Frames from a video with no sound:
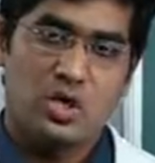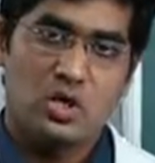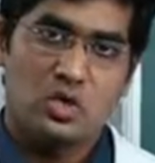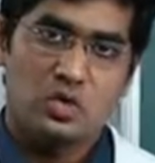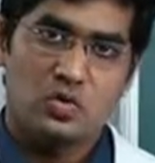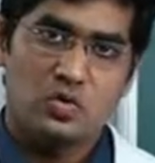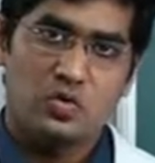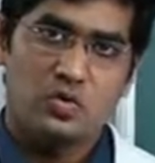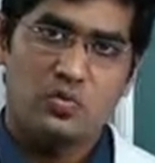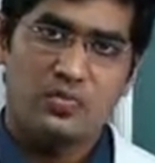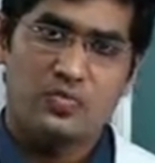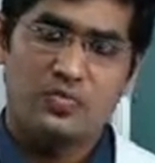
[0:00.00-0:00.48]

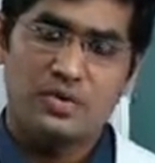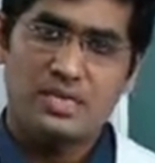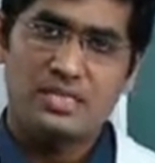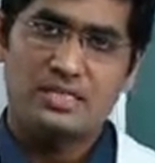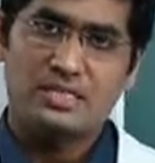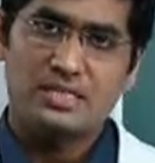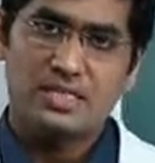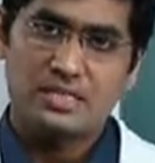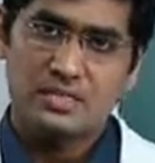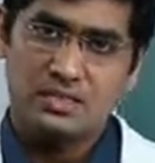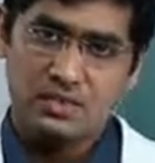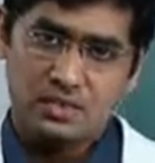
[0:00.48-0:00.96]
So
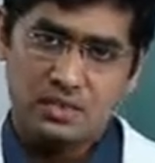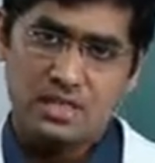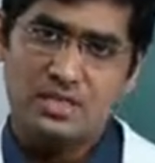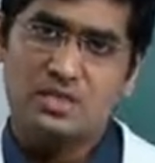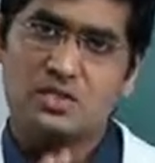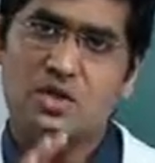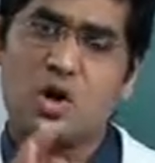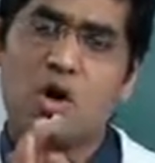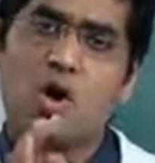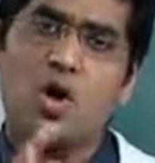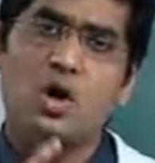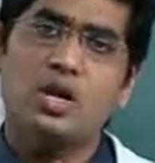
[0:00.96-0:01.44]
first,
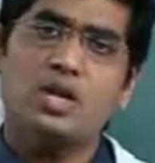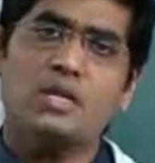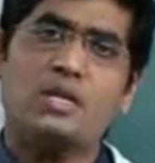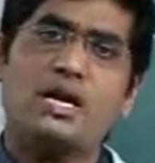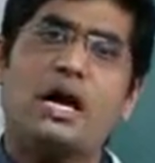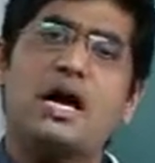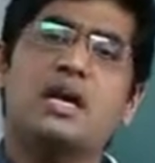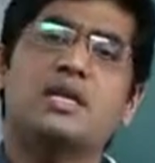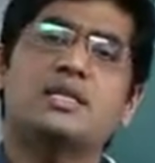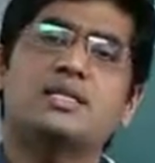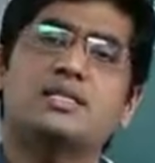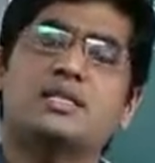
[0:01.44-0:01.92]
this all
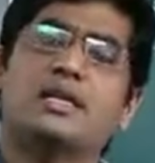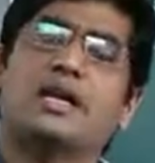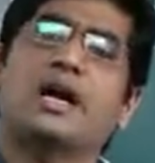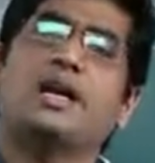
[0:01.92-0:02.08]
cast